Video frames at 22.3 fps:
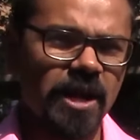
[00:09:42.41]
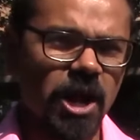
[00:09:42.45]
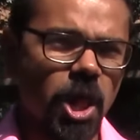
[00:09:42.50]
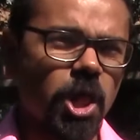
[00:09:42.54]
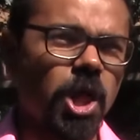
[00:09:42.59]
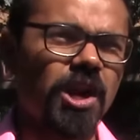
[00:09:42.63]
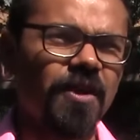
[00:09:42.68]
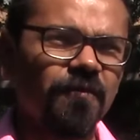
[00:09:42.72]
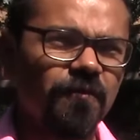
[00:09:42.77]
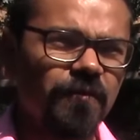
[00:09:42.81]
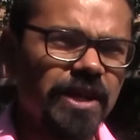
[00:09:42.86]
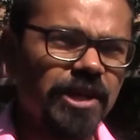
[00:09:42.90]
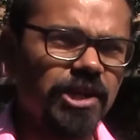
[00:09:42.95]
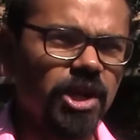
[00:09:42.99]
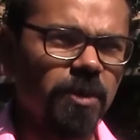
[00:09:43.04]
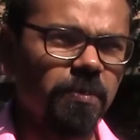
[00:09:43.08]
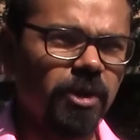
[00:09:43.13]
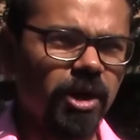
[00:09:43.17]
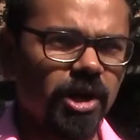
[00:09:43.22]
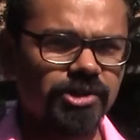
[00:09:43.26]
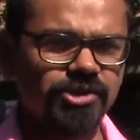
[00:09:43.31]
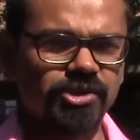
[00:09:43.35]
A lot of video
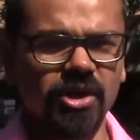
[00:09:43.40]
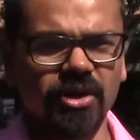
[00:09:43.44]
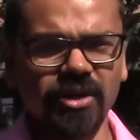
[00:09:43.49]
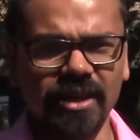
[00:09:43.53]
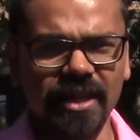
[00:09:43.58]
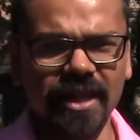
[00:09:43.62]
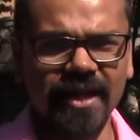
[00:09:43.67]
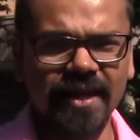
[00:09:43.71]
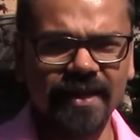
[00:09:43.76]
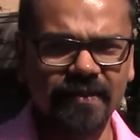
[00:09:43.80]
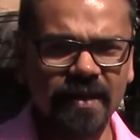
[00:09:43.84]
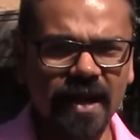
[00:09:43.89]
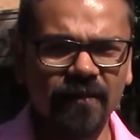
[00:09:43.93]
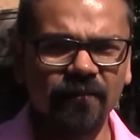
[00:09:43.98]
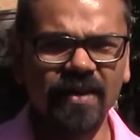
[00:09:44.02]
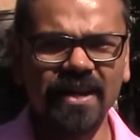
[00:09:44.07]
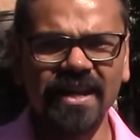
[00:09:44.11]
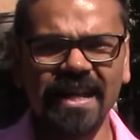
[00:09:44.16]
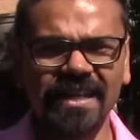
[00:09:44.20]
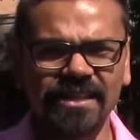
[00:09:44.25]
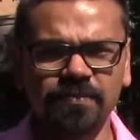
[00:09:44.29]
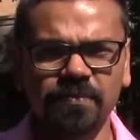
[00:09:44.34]
blogs online are
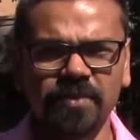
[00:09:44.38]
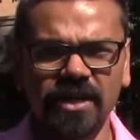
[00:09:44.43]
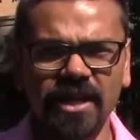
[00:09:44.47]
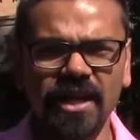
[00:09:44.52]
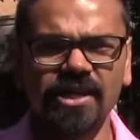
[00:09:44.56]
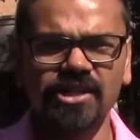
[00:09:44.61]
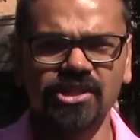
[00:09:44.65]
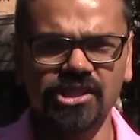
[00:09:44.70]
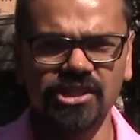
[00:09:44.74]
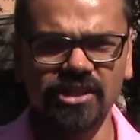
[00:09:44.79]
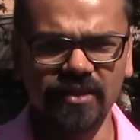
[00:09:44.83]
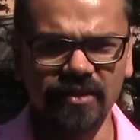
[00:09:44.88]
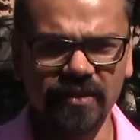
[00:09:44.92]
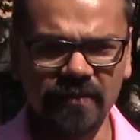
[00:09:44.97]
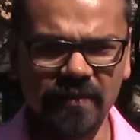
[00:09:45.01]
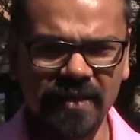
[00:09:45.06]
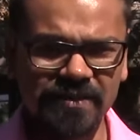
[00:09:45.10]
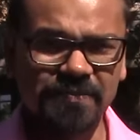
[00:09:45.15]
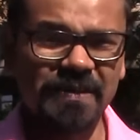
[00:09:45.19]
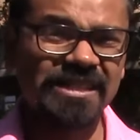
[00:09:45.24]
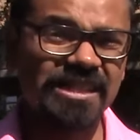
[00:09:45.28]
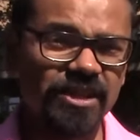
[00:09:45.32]
very experiential,
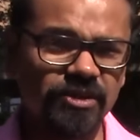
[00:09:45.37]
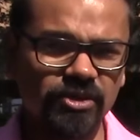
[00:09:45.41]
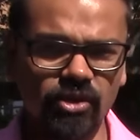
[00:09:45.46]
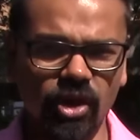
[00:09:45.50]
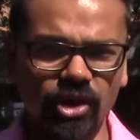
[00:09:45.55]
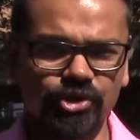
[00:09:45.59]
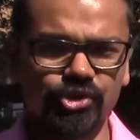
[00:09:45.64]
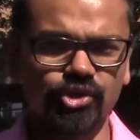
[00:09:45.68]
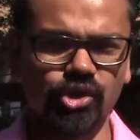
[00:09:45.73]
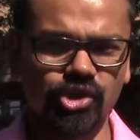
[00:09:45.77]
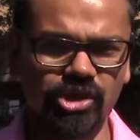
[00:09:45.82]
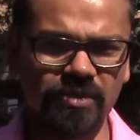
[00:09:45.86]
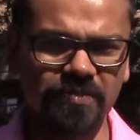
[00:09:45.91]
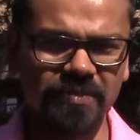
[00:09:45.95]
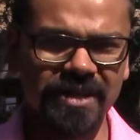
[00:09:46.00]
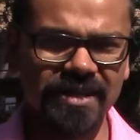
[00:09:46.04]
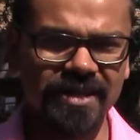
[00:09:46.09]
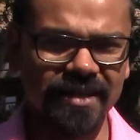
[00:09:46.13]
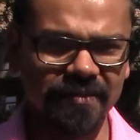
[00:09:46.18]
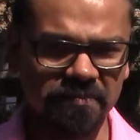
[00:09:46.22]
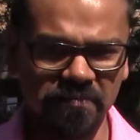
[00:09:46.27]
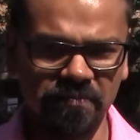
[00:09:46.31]
especially on social
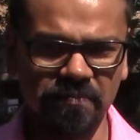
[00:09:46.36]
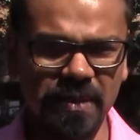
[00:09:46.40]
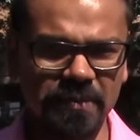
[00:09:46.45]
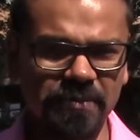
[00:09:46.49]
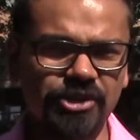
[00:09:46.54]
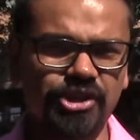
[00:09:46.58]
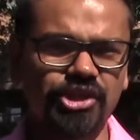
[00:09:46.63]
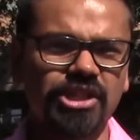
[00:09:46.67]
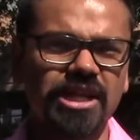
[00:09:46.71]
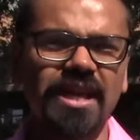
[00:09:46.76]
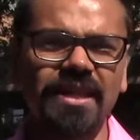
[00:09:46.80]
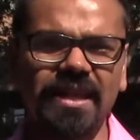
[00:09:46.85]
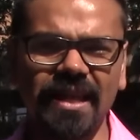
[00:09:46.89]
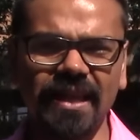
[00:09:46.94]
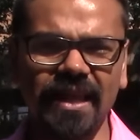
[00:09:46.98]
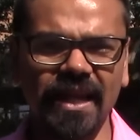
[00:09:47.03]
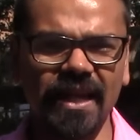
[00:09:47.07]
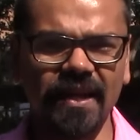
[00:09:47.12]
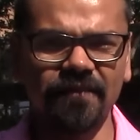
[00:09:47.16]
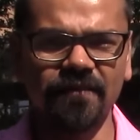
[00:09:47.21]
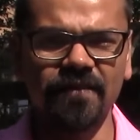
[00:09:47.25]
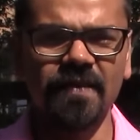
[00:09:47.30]
media. People share their
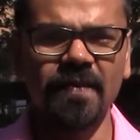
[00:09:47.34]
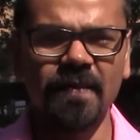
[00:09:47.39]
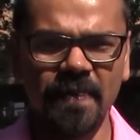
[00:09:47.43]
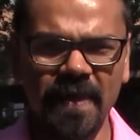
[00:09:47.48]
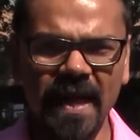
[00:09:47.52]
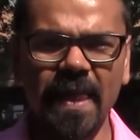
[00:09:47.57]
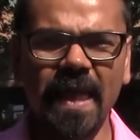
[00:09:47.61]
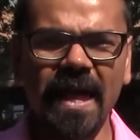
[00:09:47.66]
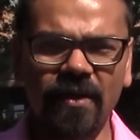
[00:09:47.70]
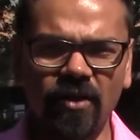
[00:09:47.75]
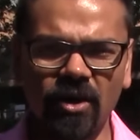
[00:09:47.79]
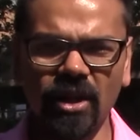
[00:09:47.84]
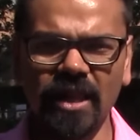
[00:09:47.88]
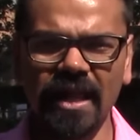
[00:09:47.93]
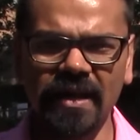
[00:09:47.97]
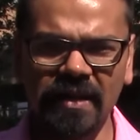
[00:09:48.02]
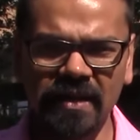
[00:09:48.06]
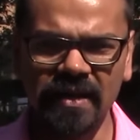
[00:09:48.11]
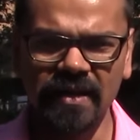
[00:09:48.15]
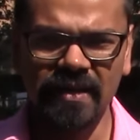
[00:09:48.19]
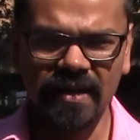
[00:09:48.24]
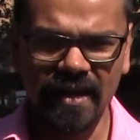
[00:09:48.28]
life, and I call
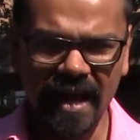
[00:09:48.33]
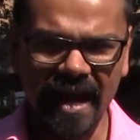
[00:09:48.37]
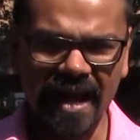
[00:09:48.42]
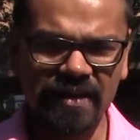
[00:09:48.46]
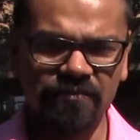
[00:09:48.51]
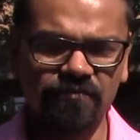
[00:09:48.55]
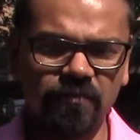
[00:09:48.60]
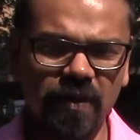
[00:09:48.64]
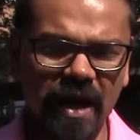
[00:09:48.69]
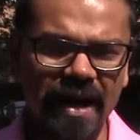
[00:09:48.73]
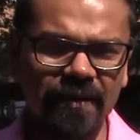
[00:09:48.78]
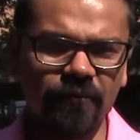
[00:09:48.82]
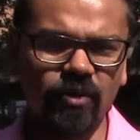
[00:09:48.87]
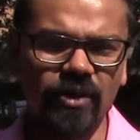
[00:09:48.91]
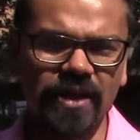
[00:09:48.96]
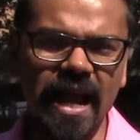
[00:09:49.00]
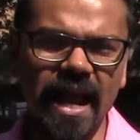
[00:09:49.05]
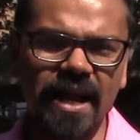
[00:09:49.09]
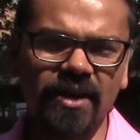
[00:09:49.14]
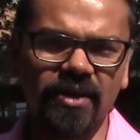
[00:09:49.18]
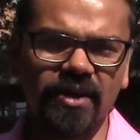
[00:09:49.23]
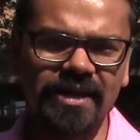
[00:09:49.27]
that, I would
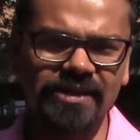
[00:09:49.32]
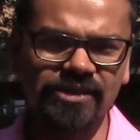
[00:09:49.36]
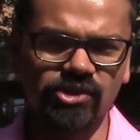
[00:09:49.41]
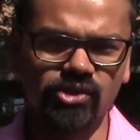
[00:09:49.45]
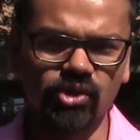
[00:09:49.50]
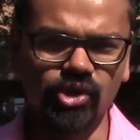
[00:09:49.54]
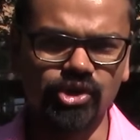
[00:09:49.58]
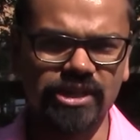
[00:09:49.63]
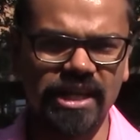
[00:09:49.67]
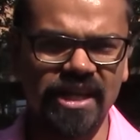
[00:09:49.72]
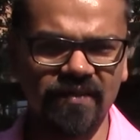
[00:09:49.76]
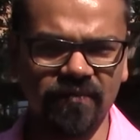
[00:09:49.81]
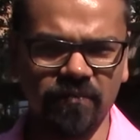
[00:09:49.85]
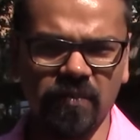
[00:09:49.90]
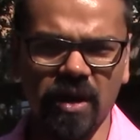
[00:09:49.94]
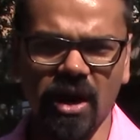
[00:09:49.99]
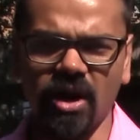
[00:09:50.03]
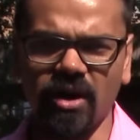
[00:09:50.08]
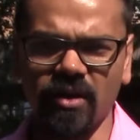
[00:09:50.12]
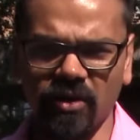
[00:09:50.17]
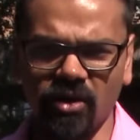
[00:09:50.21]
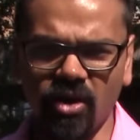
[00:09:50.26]
categorize those kind of
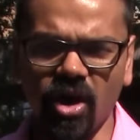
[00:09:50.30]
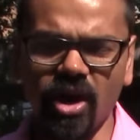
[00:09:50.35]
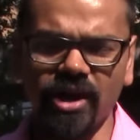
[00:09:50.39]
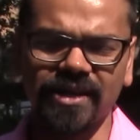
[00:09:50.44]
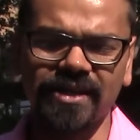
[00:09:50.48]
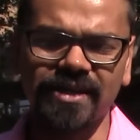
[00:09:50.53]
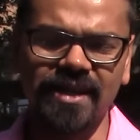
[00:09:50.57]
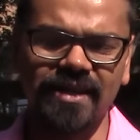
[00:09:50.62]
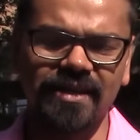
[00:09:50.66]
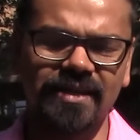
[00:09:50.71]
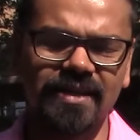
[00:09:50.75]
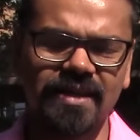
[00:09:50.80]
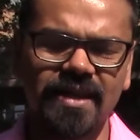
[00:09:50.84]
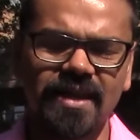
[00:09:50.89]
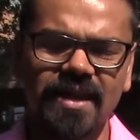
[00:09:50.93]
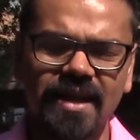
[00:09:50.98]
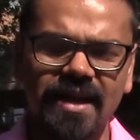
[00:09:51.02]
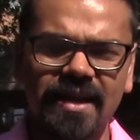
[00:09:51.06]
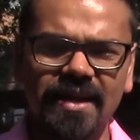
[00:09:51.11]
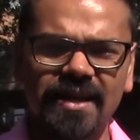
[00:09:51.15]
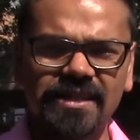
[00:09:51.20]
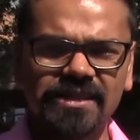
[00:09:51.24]
content
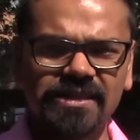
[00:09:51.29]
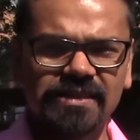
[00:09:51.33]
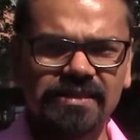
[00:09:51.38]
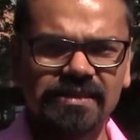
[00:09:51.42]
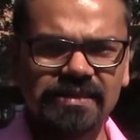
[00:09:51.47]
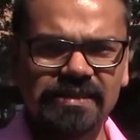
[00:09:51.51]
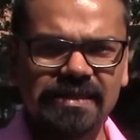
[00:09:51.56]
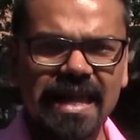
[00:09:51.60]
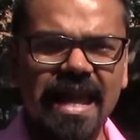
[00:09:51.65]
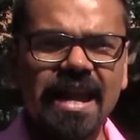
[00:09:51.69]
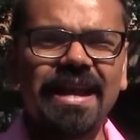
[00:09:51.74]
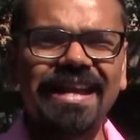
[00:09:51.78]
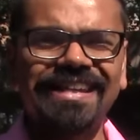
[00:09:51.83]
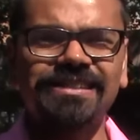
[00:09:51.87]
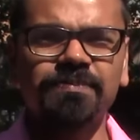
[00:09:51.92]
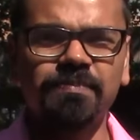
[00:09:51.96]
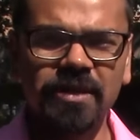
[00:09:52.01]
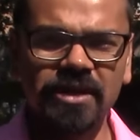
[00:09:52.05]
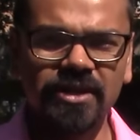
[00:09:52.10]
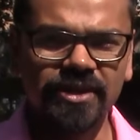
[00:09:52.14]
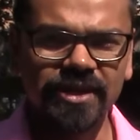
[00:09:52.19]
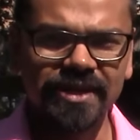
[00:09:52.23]
as their
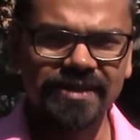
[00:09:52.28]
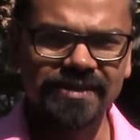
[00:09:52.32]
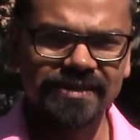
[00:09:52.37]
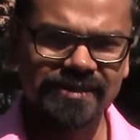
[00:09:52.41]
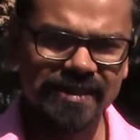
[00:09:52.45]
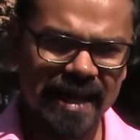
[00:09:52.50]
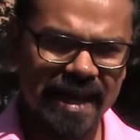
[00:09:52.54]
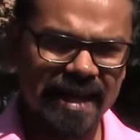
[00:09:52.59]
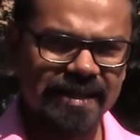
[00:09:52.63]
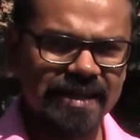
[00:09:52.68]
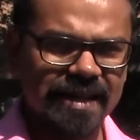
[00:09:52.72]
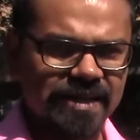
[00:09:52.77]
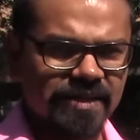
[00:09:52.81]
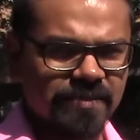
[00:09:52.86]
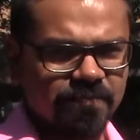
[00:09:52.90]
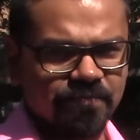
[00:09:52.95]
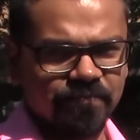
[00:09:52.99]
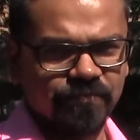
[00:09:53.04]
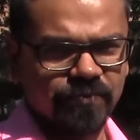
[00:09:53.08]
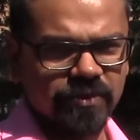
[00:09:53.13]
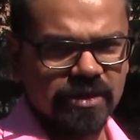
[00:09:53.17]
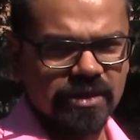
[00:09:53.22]
experience, and
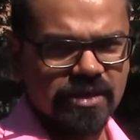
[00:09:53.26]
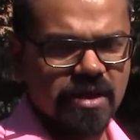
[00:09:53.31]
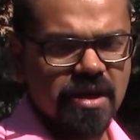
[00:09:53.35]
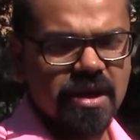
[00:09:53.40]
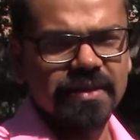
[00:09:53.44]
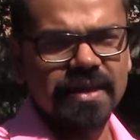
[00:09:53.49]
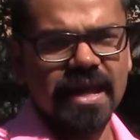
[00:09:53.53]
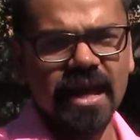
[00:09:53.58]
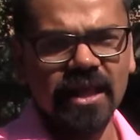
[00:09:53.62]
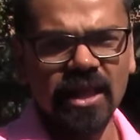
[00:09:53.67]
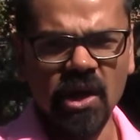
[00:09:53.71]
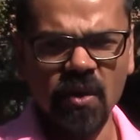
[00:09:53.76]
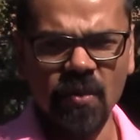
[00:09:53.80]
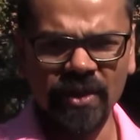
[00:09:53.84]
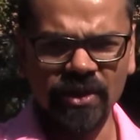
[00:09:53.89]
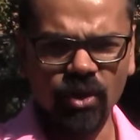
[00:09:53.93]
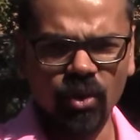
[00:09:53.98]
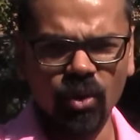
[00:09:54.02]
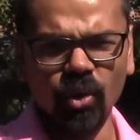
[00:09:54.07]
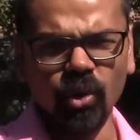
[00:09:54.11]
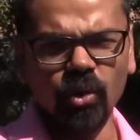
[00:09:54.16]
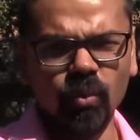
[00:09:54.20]
then they're allowing
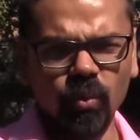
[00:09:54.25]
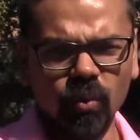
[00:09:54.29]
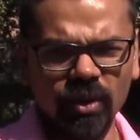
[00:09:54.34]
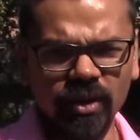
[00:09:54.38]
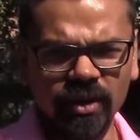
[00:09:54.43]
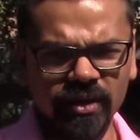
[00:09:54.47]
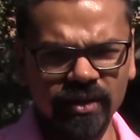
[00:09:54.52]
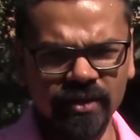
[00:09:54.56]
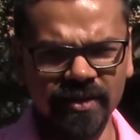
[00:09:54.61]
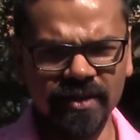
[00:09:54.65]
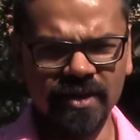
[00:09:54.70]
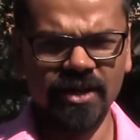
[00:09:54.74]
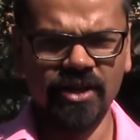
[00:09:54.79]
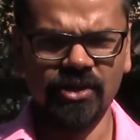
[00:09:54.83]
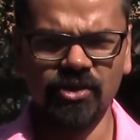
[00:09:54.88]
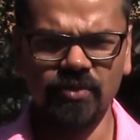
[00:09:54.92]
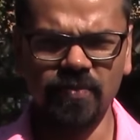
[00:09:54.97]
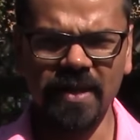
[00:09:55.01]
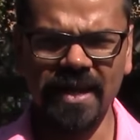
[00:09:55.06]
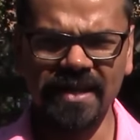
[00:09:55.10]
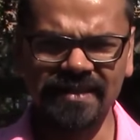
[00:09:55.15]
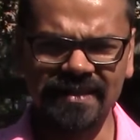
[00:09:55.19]
the whole world
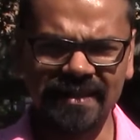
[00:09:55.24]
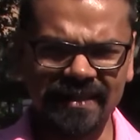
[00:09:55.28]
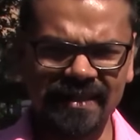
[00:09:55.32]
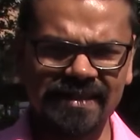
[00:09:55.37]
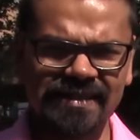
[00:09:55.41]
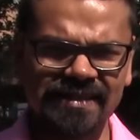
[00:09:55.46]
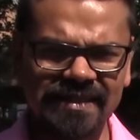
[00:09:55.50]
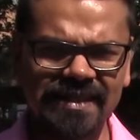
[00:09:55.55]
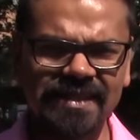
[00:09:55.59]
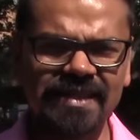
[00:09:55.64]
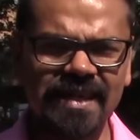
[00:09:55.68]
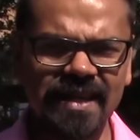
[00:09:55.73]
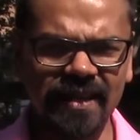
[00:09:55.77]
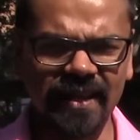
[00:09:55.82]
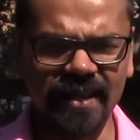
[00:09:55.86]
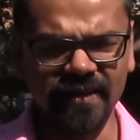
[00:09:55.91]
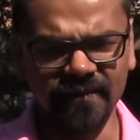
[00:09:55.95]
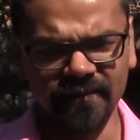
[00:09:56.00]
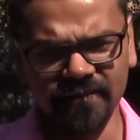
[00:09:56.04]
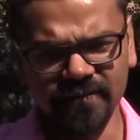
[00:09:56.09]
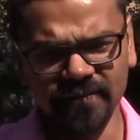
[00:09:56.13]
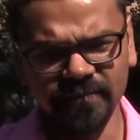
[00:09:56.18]
to basically see their
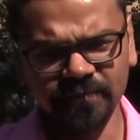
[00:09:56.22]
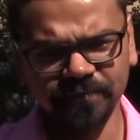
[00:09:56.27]
life.